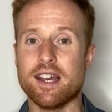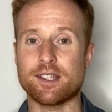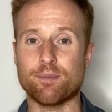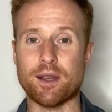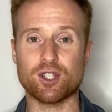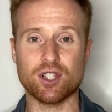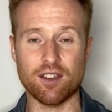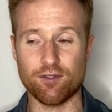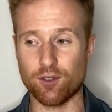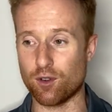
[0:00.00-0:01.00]
especially
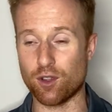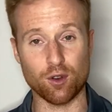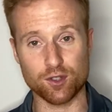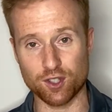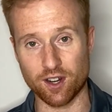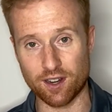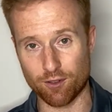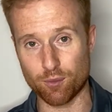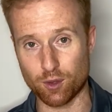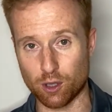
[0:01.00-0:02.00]
if you're, you know, starting
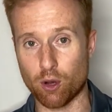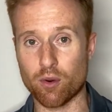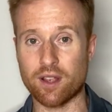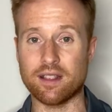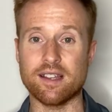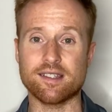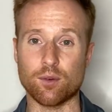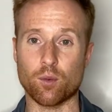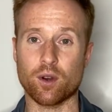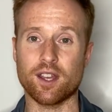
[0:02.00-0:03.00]
from the lower end leagues
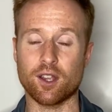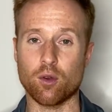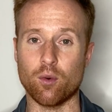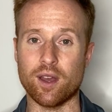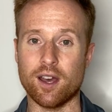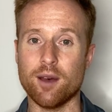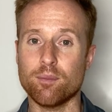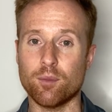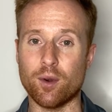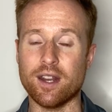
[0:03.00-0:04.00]
and working your way
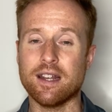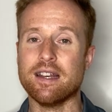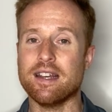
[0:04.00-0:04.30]
up, right?